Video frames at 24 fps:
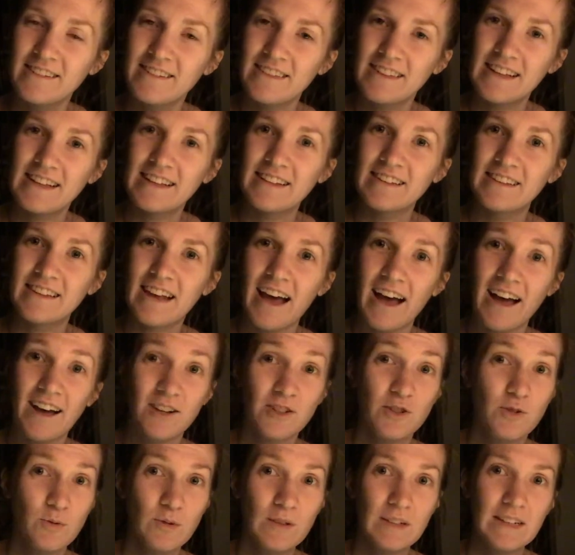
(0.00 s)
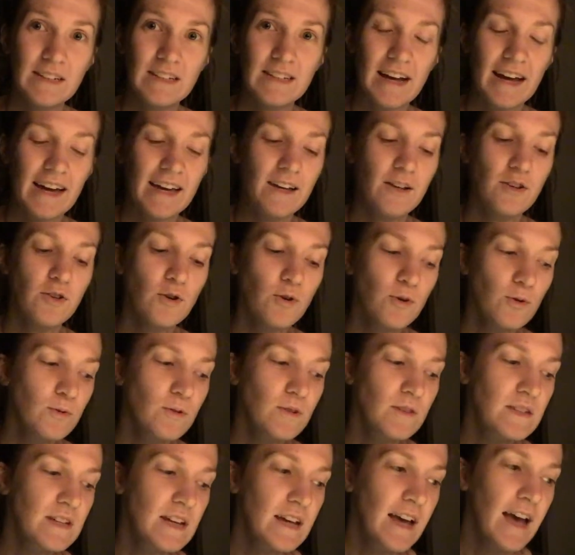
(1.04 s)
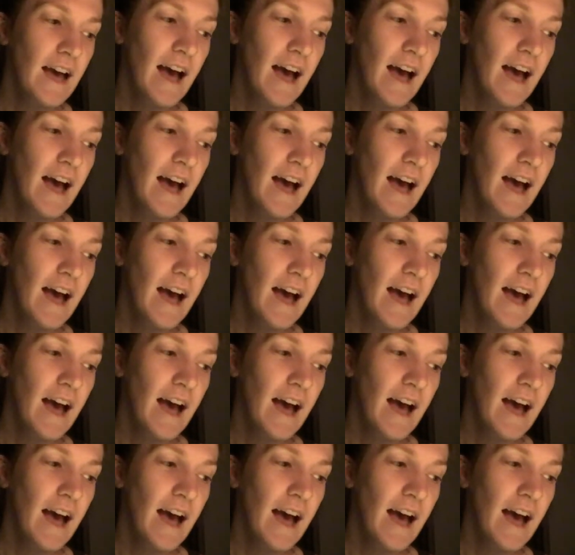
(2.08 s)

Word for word: things actually diagnosed.